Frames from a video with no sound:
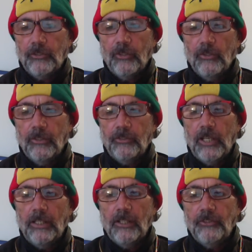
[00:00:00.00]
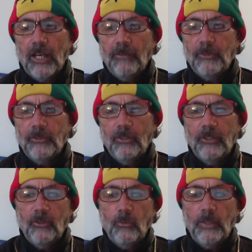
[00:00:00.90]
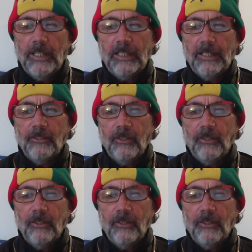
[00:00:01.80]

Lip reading: So he's saying that John was no little weakling,